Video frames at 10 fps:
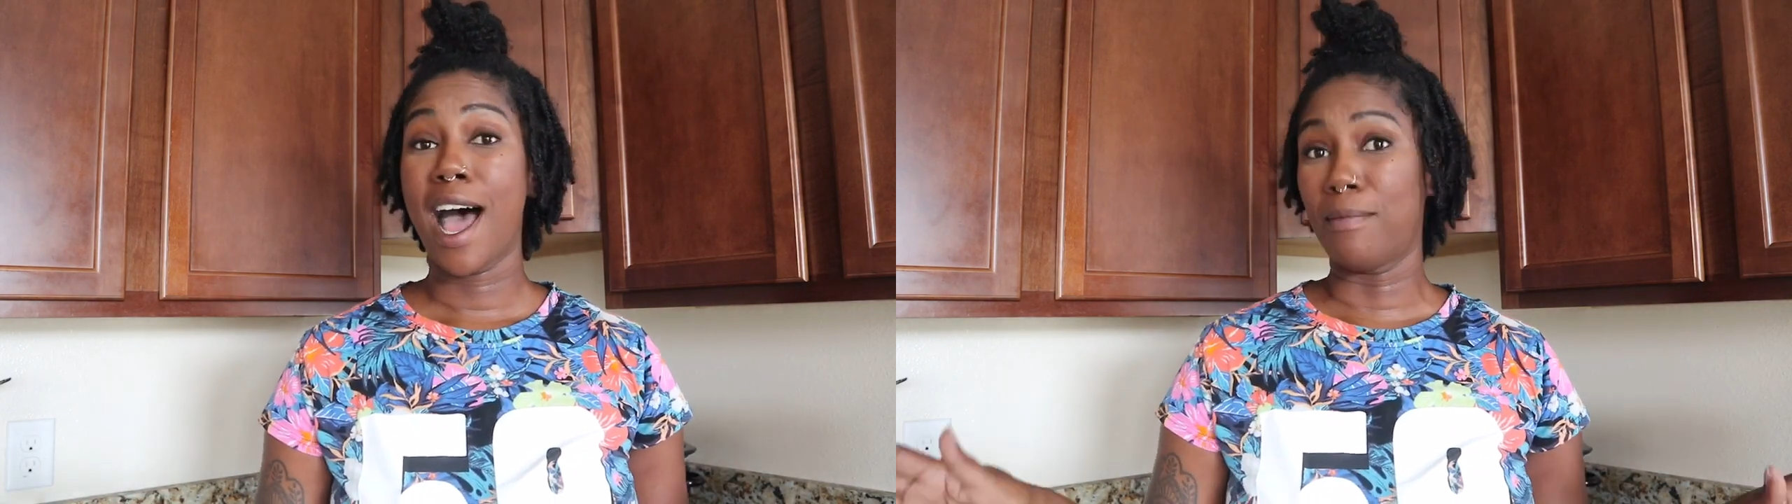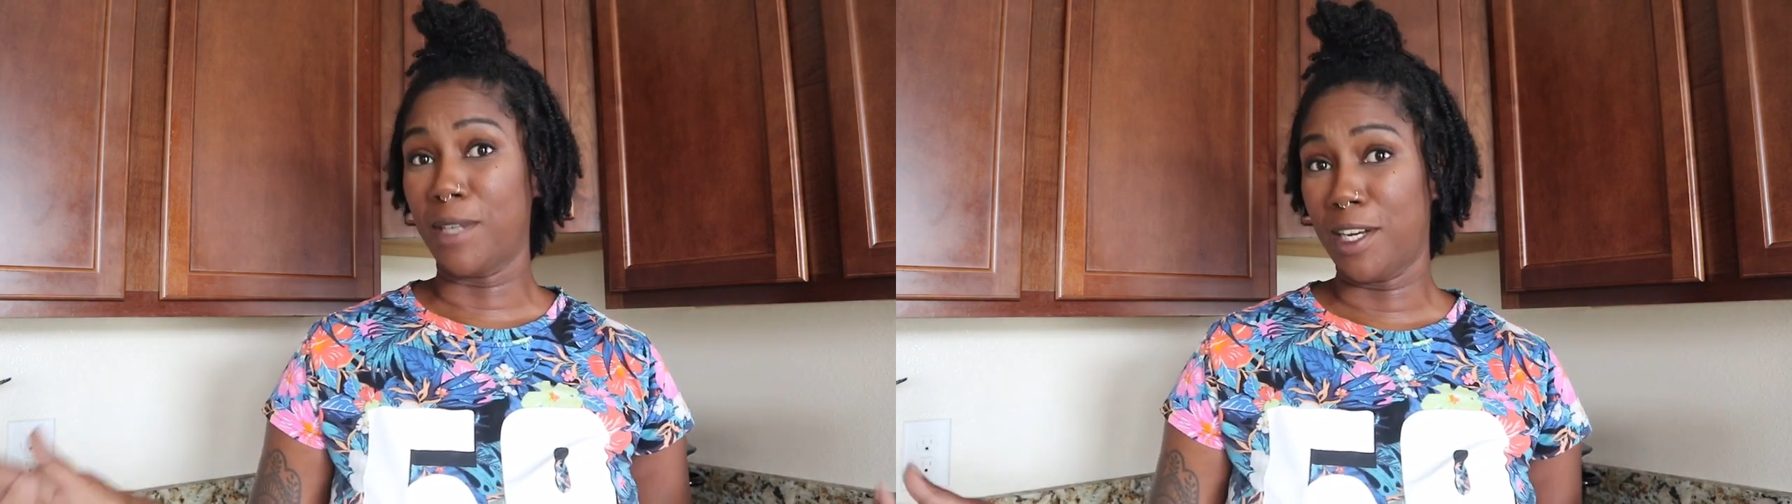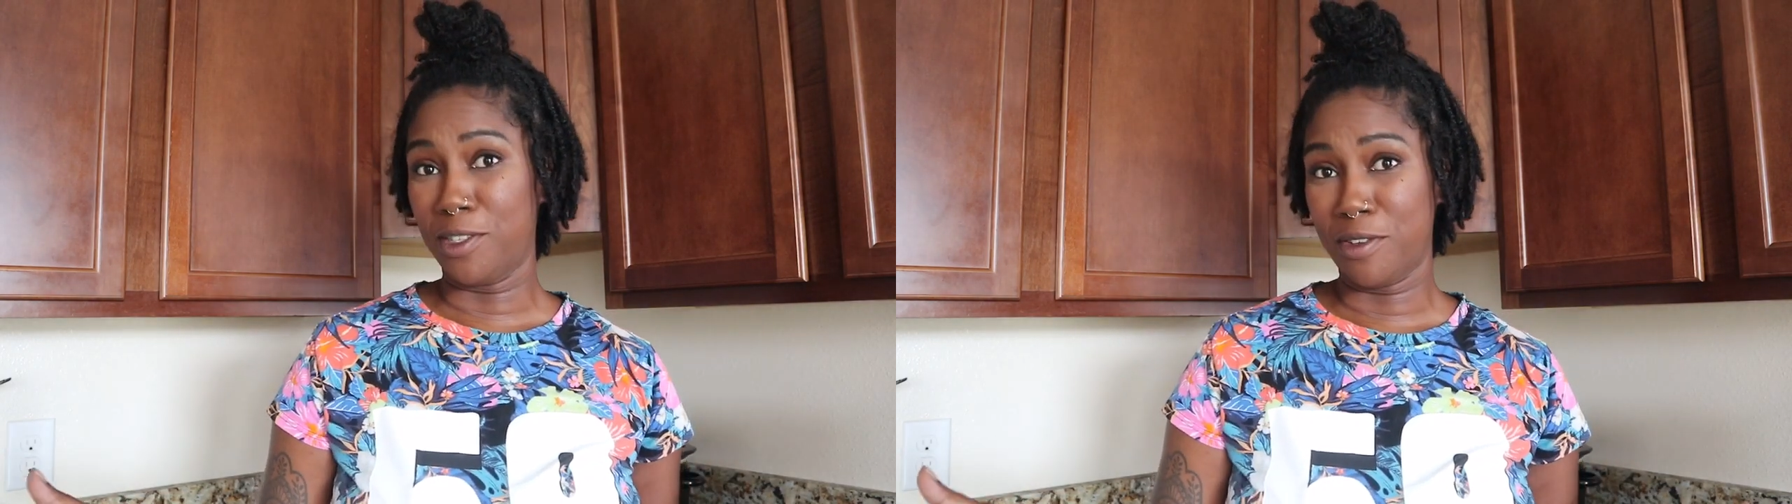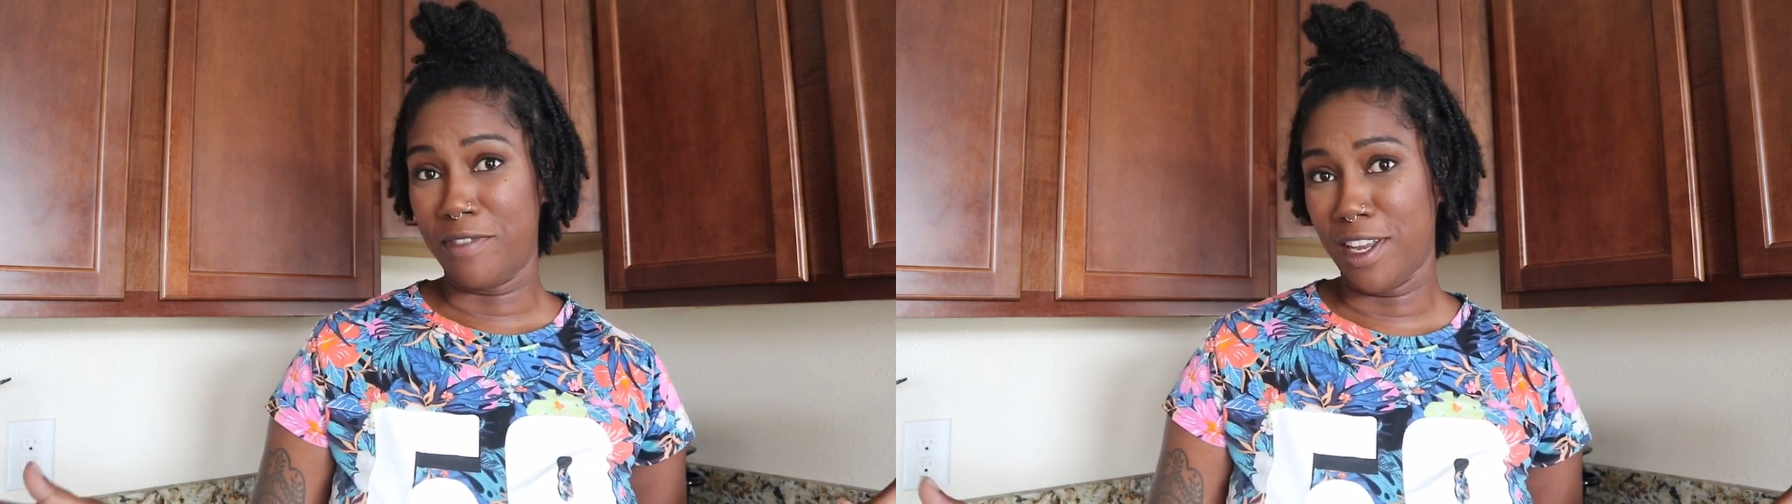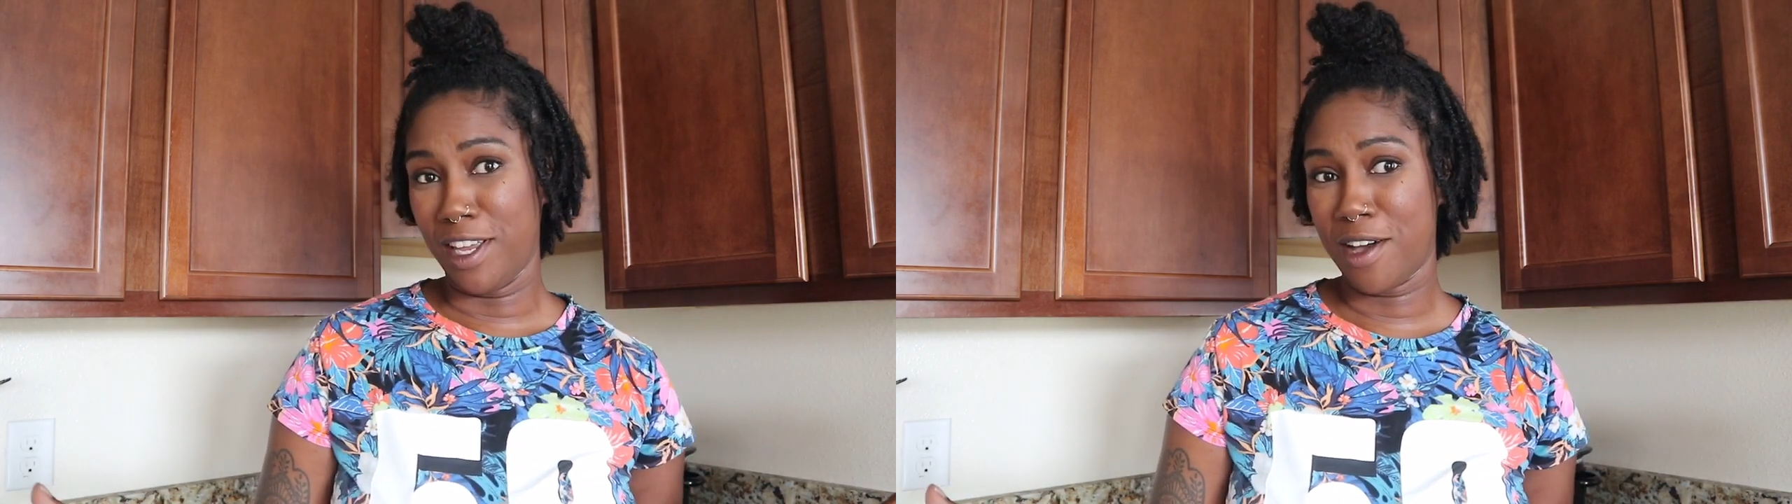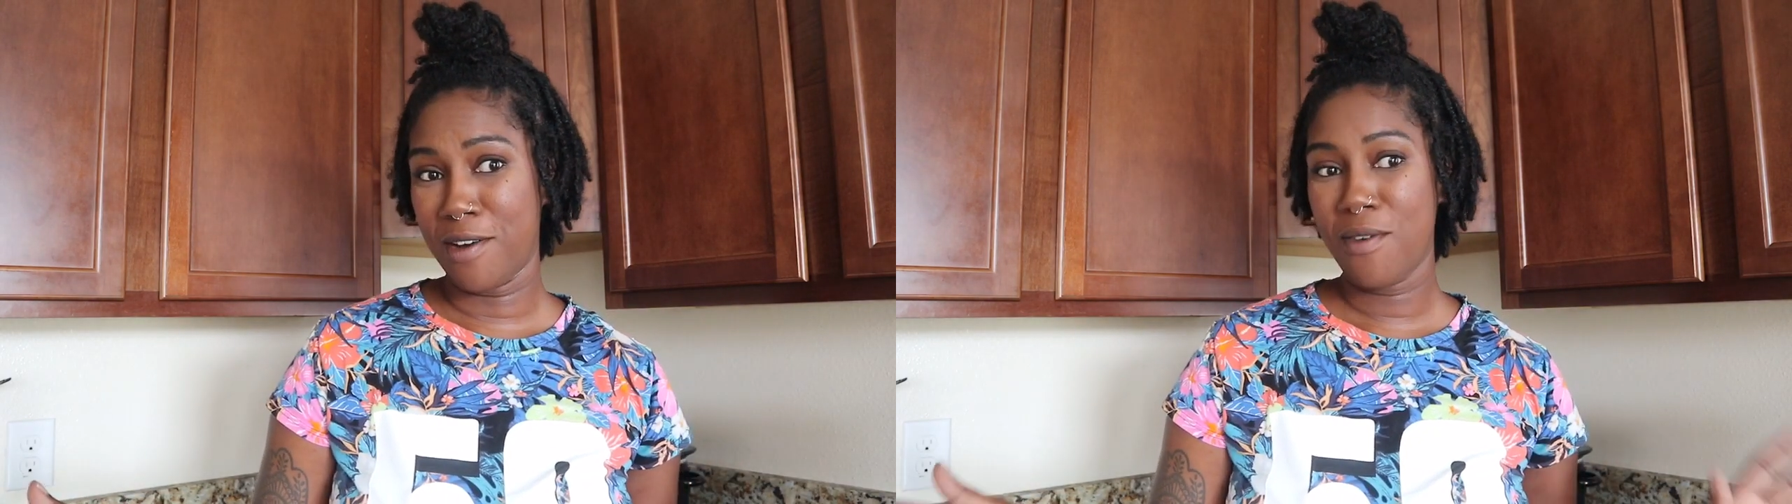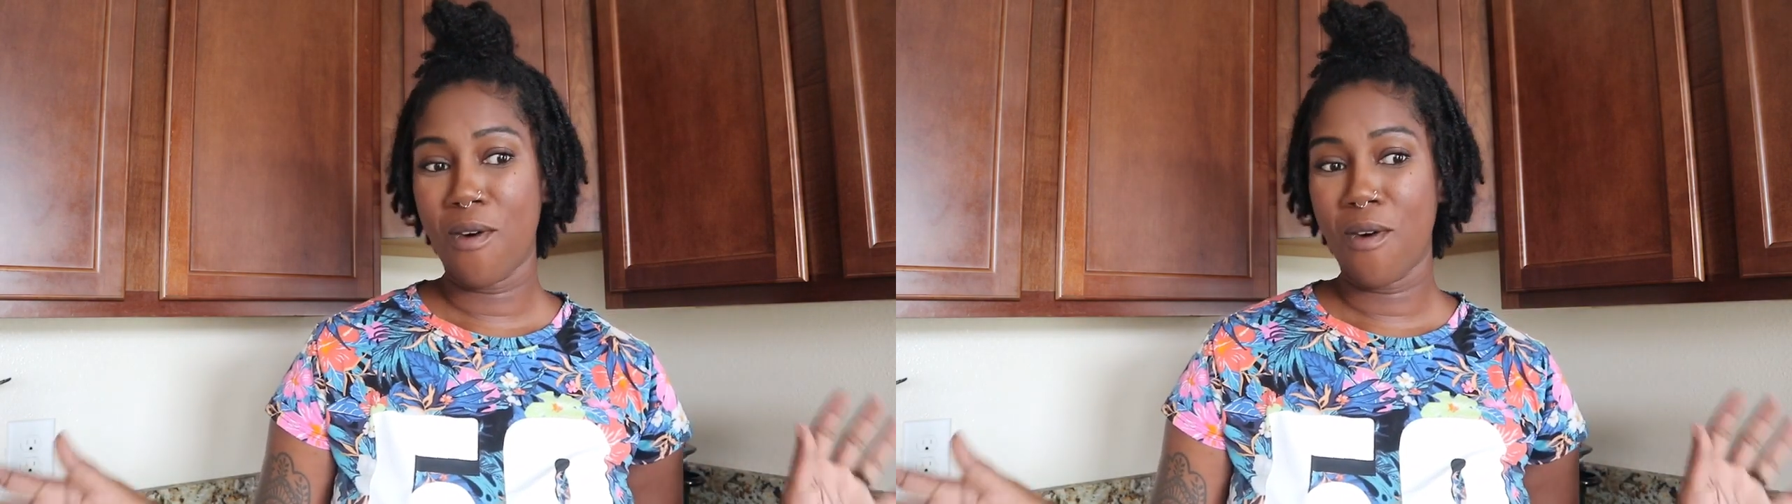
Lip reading: I'm gonna do a video